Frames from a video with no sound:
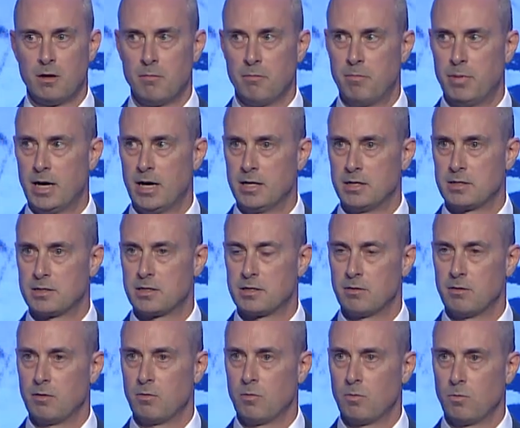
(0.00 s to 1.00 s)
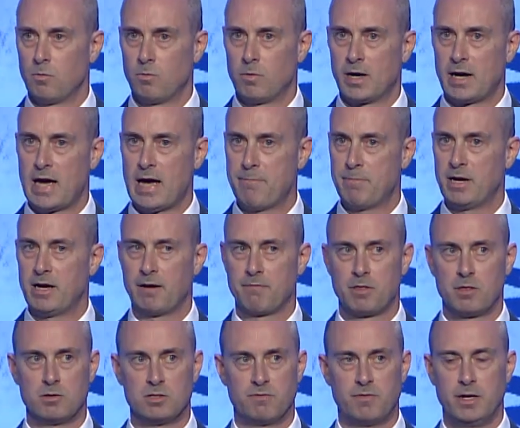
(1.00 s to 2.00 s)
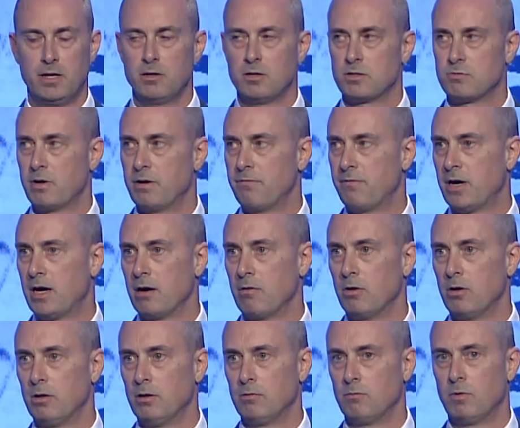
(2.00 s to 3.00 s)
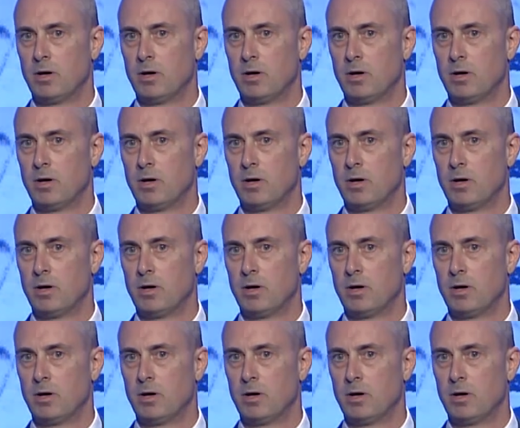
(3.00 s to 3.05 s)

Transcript: But what happened after those videos went viral